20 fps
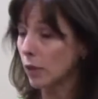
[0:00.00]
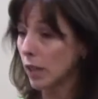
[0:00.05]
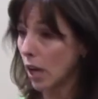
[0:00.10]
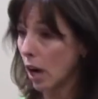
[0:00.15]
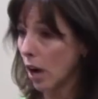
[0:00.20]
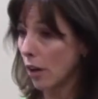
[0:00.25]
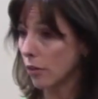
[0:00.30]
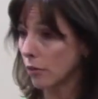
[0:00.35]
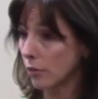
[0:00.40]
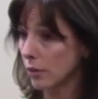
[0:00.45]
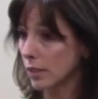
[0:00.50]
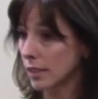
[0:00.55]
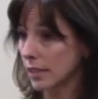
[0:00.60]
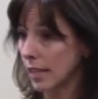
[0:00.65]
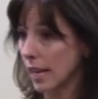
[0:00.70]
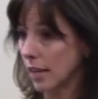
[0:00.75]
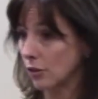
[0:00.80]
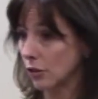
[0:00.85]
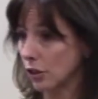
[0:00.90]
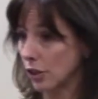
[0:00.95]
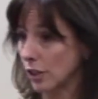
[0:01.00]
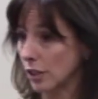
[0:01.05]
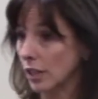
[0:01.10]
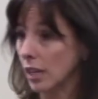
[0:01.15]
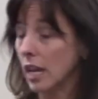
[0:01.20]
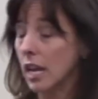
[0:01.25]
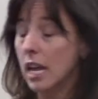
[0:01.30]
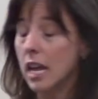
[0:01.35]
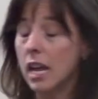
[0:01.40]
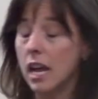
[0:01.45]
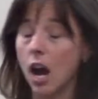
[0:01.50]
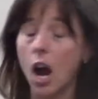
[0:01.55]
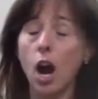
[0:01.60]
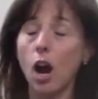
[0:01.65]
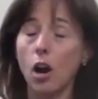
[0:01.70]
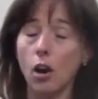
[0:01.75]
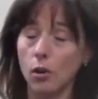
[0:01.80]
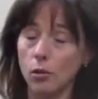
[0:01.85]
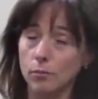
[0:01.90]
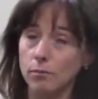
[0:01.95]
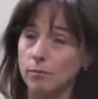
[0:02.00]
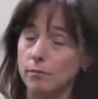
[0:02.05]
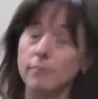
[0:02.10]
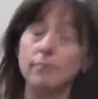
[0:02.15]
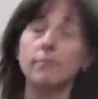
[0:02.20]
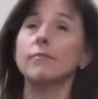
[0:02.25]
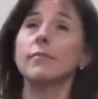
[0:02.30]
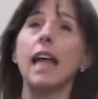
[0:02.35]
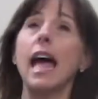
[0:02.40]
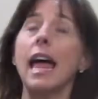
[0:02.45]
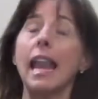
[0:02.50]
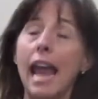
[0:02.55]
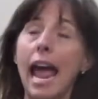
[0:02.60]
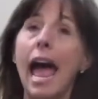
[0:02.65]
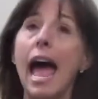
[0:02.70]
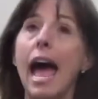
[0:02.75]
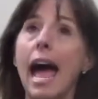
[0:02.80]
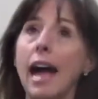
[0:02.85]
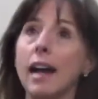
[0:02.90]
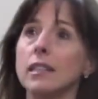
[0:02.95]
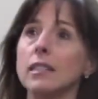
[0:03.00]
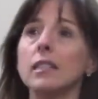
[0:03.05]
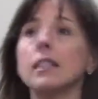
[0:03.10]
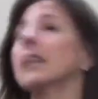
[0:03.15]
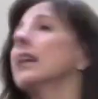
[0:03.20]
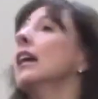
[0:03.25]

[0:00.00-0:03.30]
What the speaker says: reauthorization, or that act,